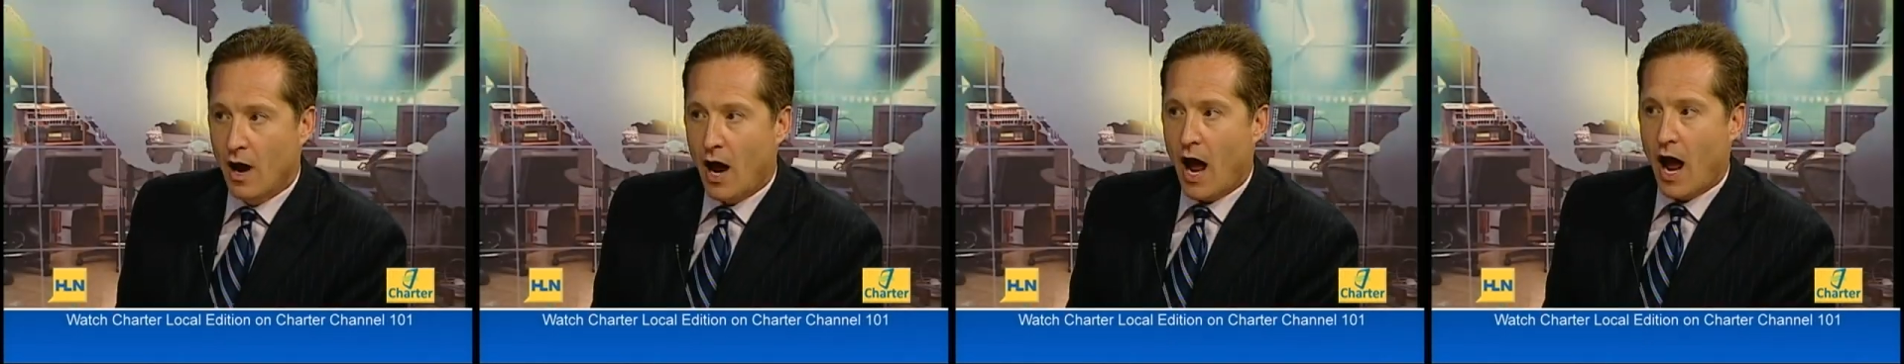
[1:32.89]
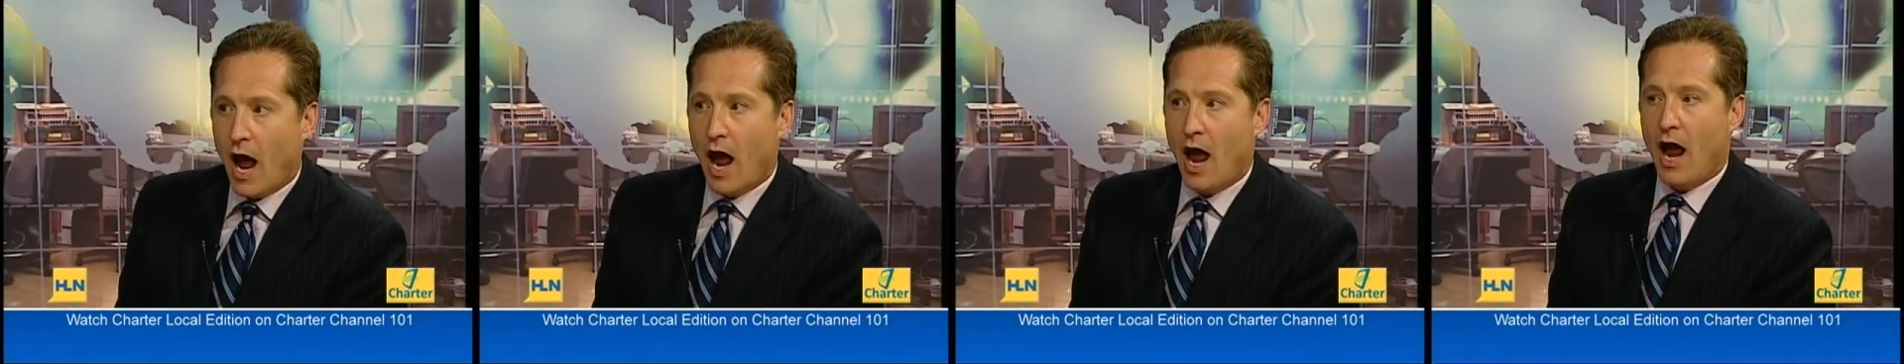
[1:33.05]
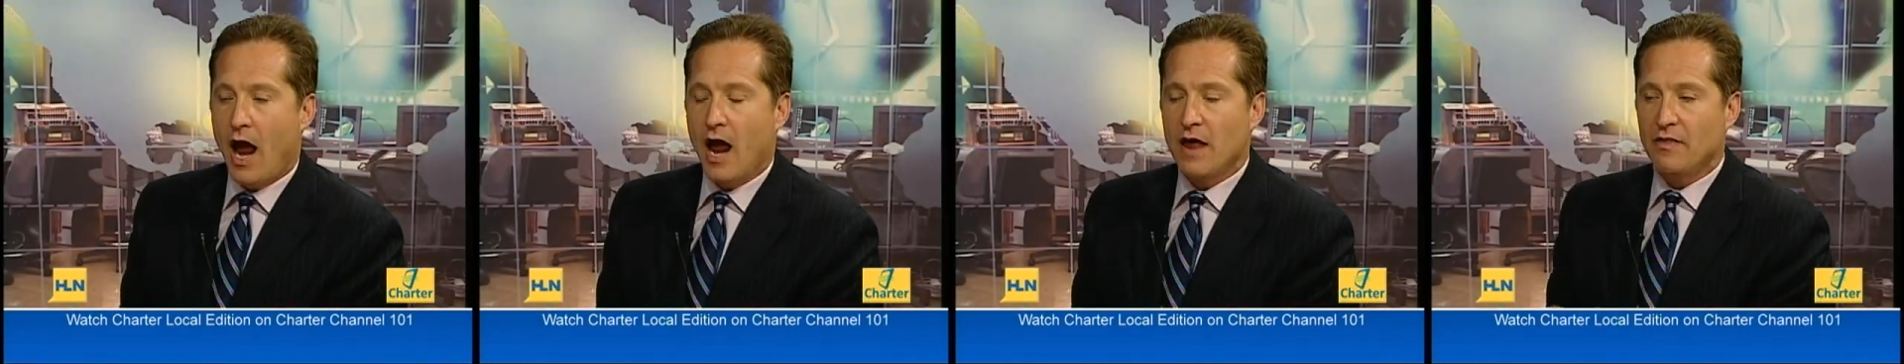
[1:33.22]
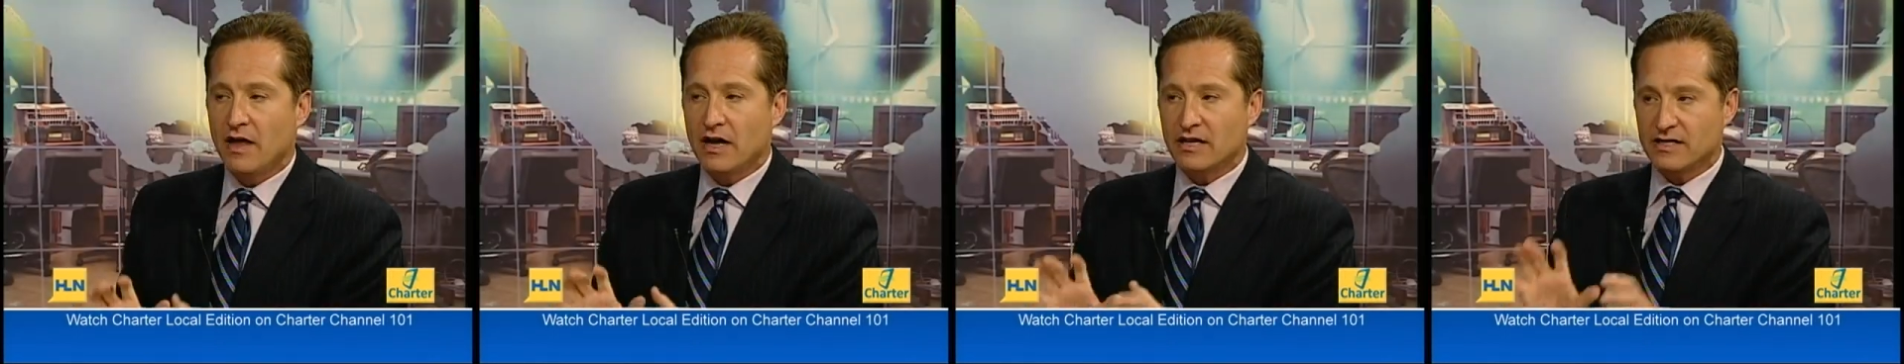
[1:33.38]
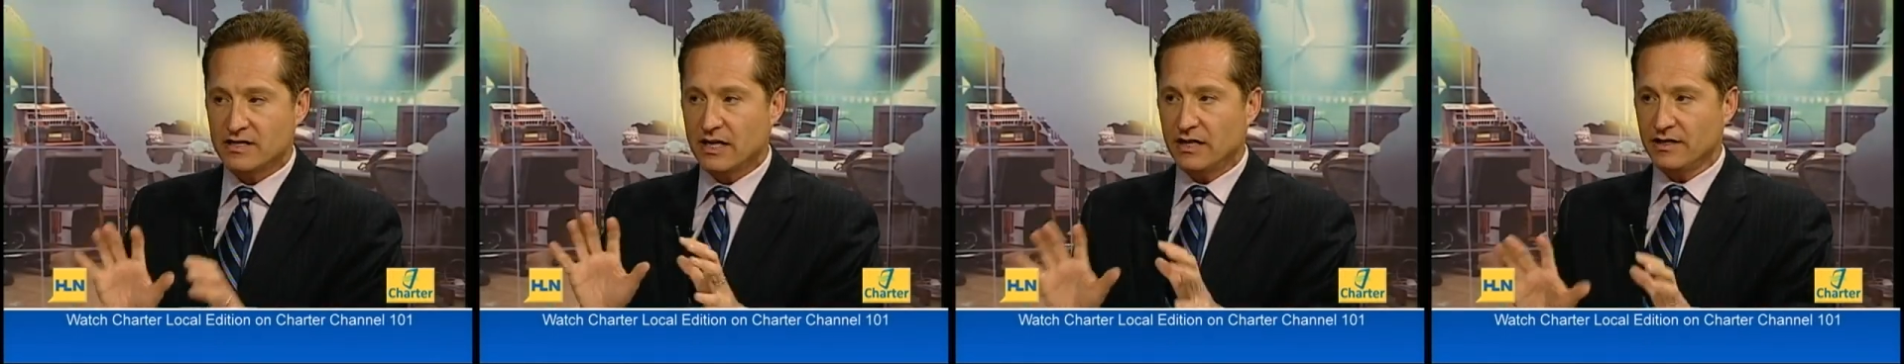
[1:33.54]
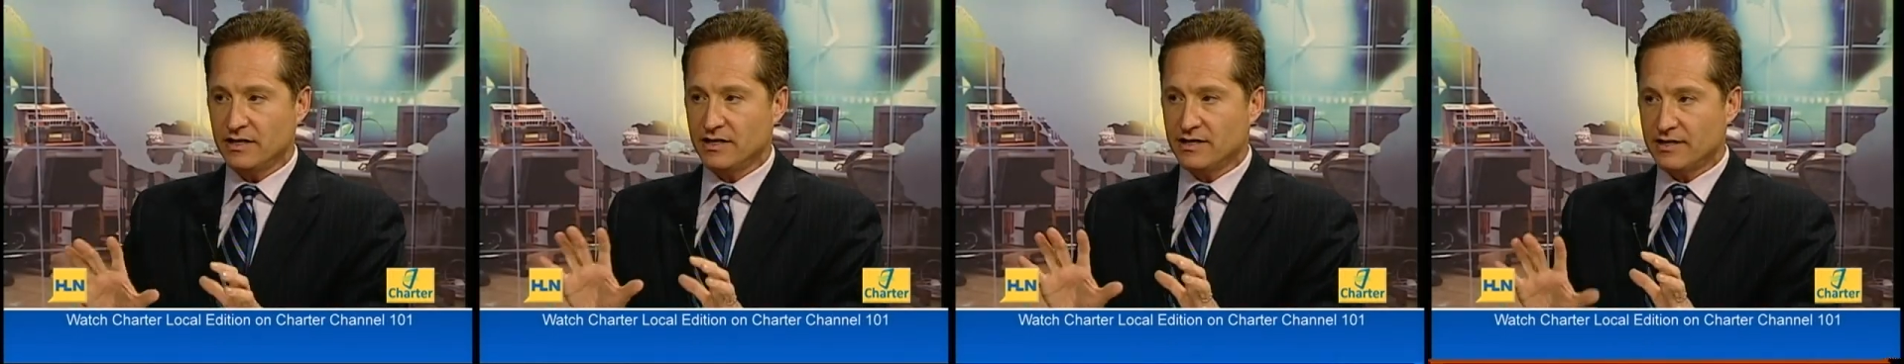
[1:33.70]
A and that's
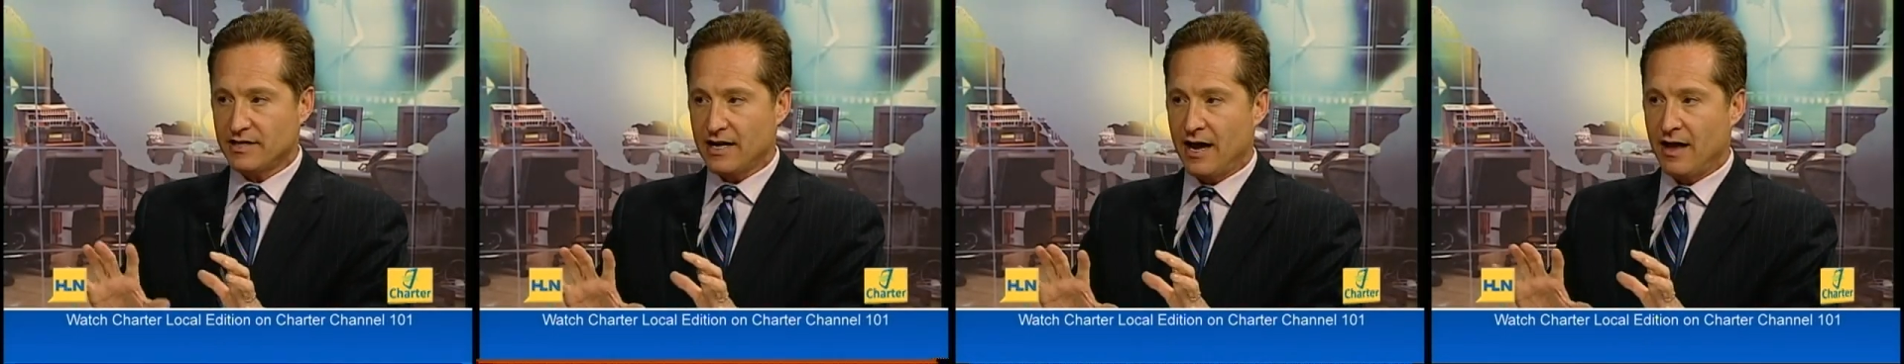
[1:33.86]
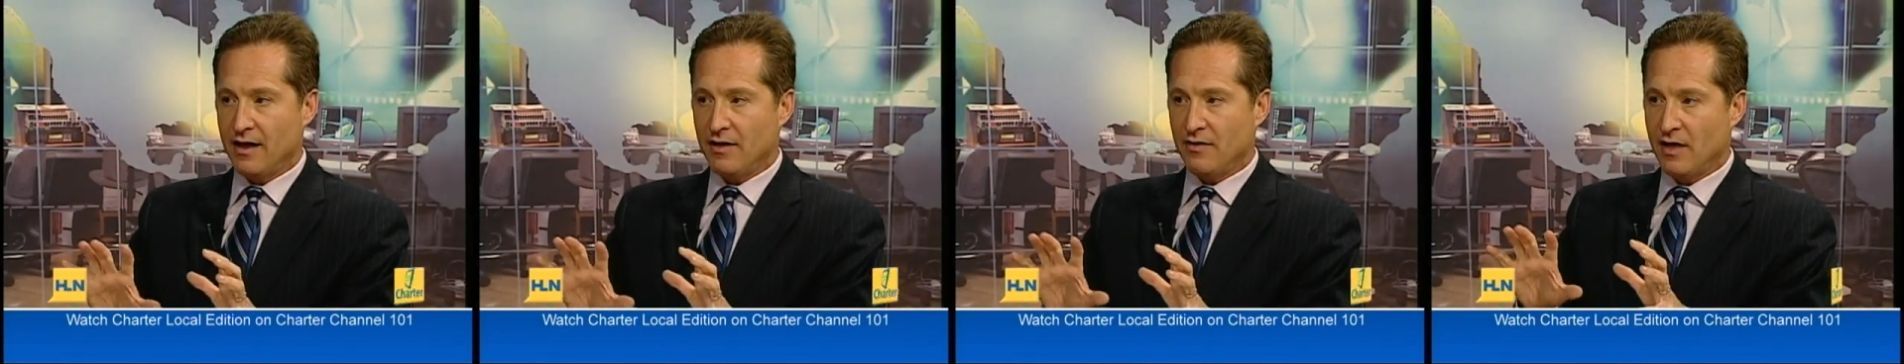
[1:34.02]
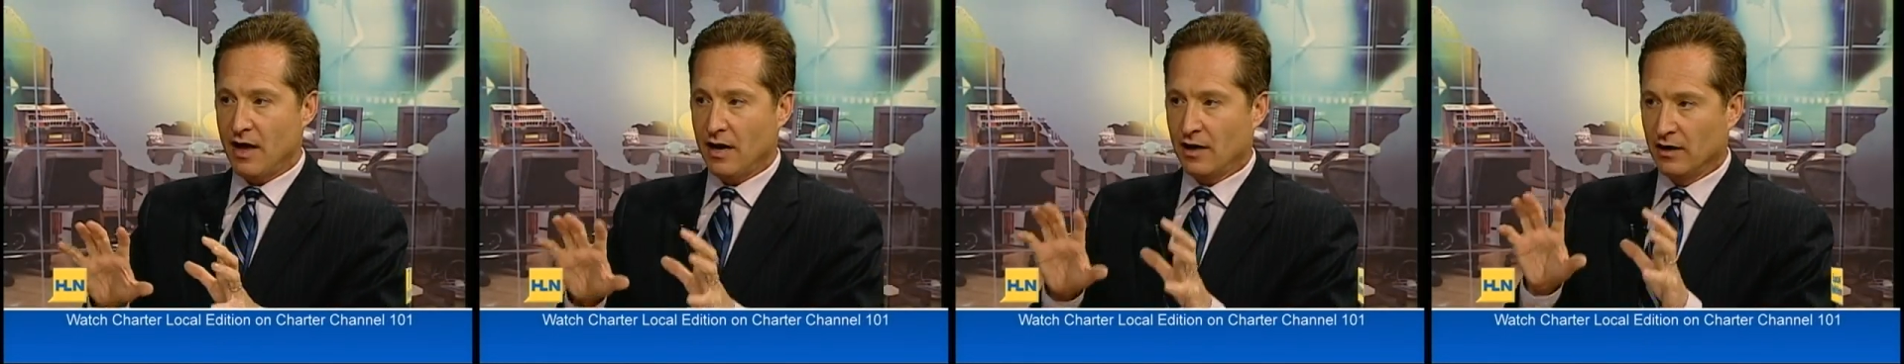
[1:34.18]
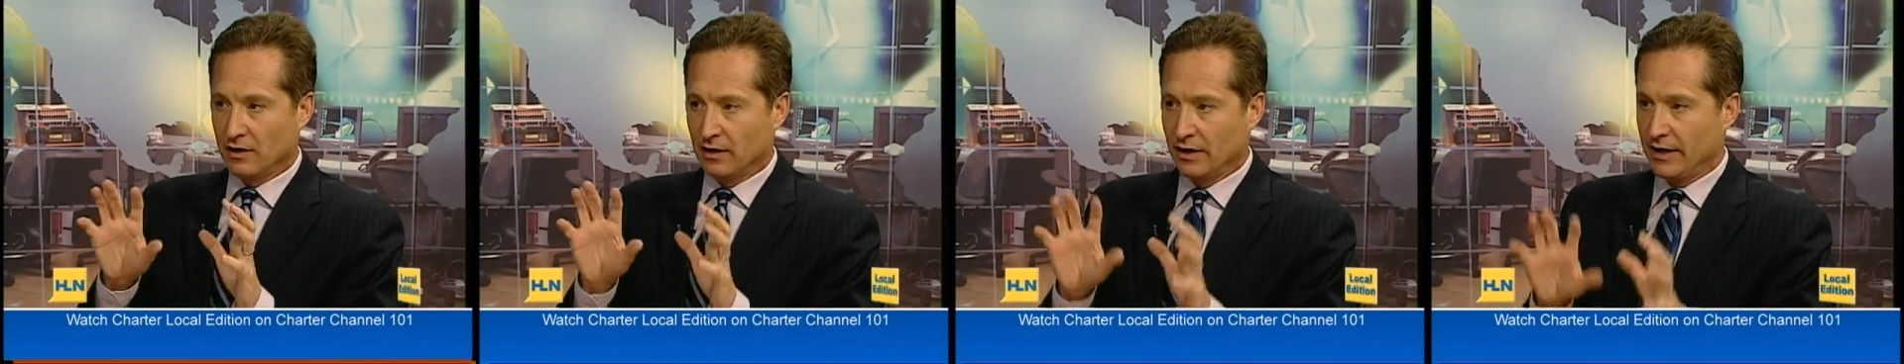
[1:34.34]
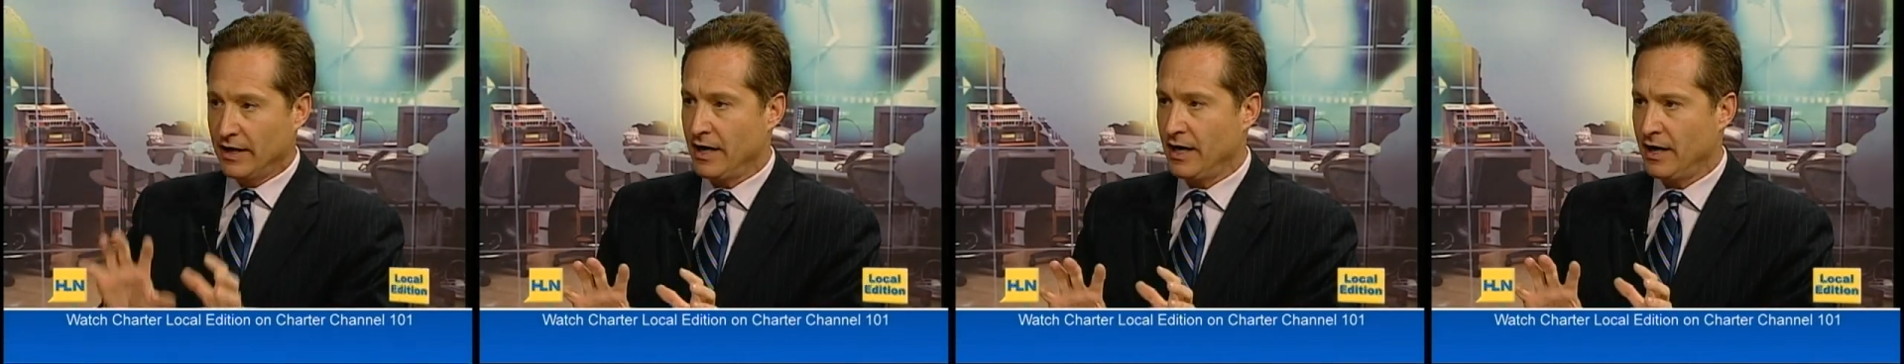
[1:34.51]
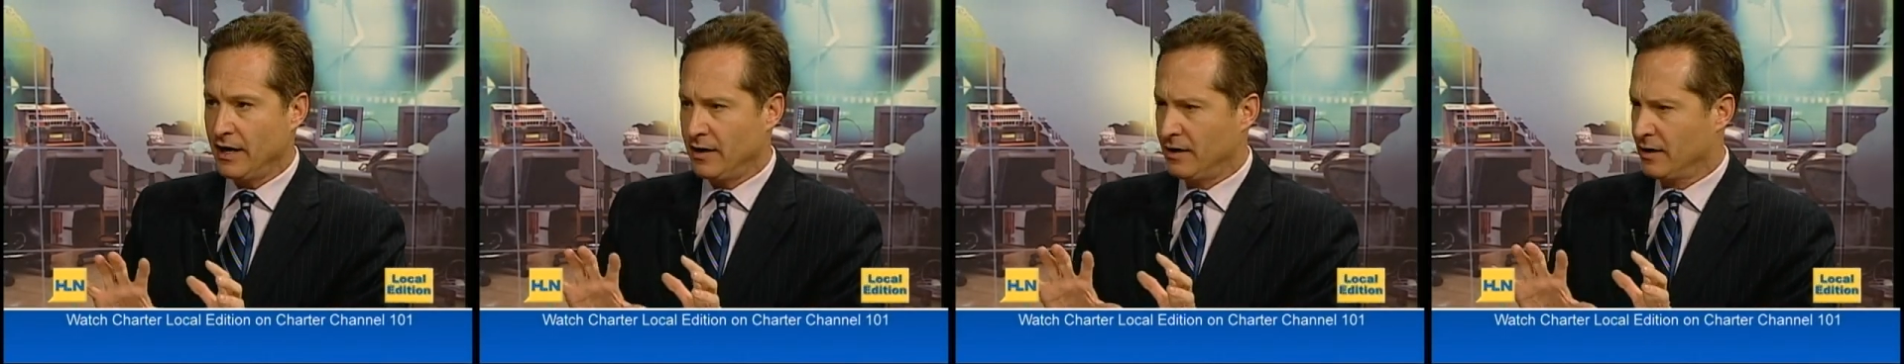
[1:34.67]
not to say that LEED